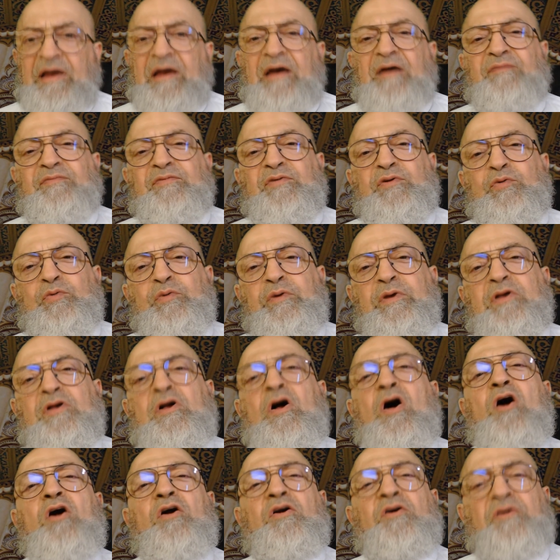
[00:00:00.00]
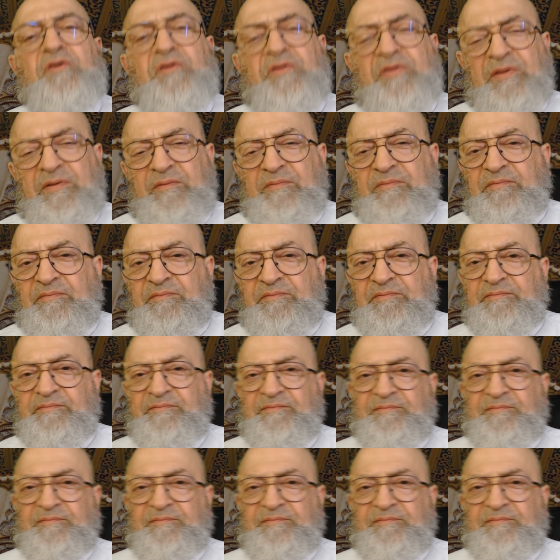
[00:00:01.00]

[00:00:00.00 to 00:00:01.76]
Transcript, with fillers: after we conquered them.